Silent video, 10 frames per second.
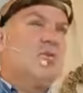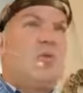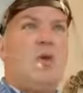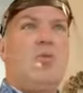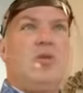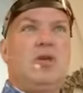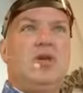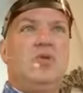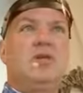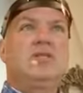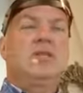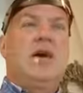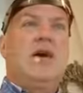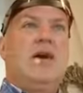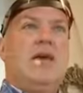And what we'll do is,
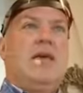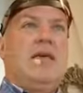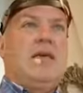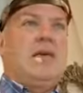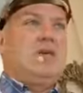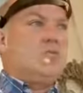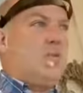uh, is we'll